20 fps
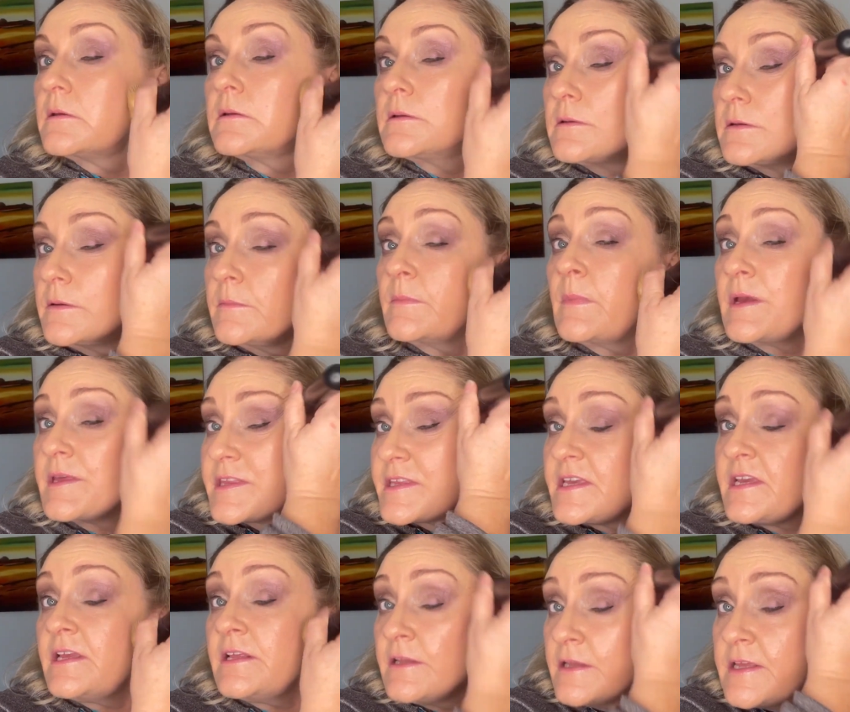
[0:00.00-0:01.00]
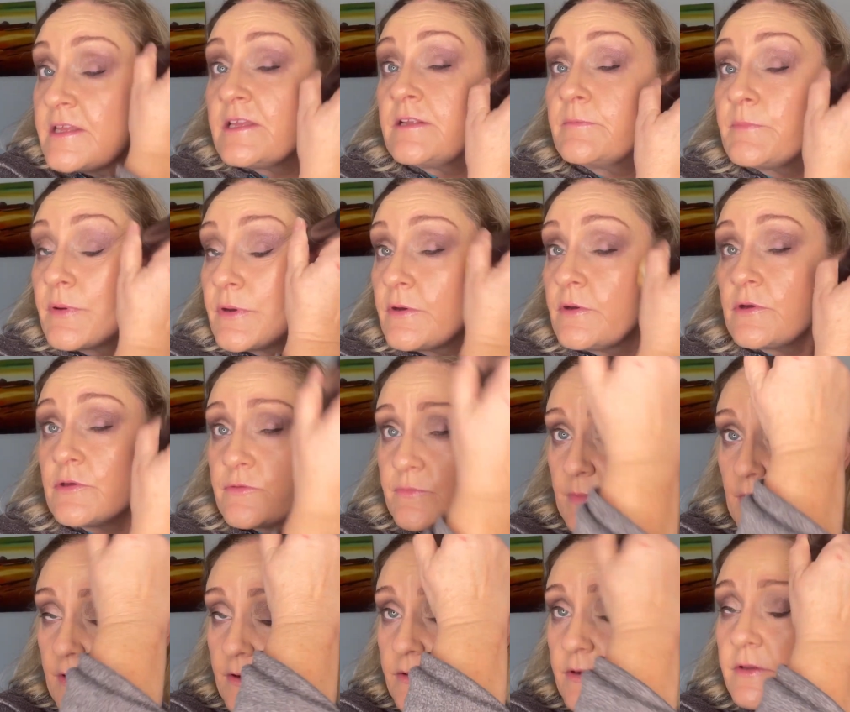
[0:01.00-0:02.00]
my skin is in purge
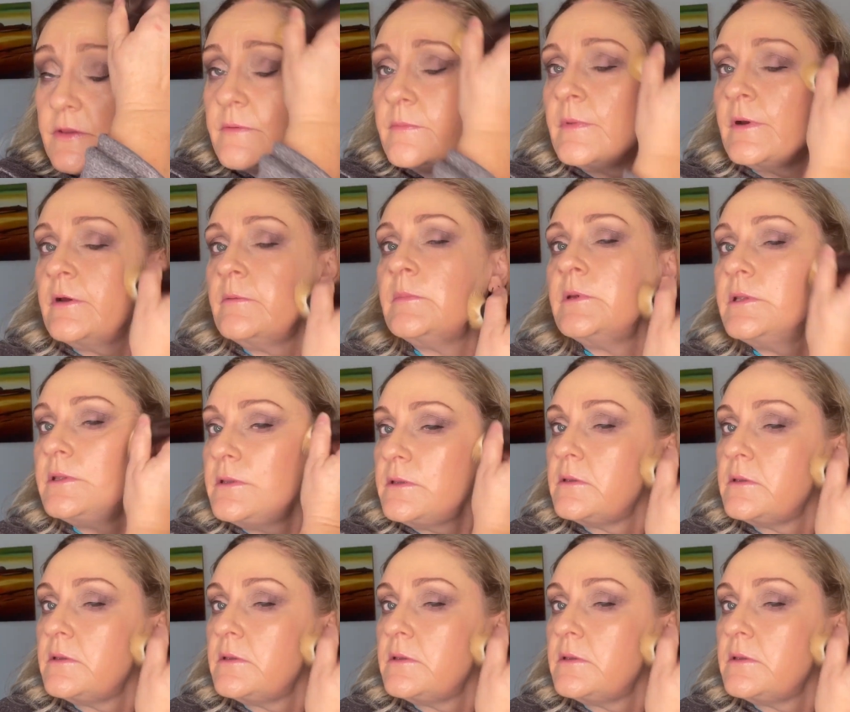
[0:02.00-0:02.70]
mode at the moment.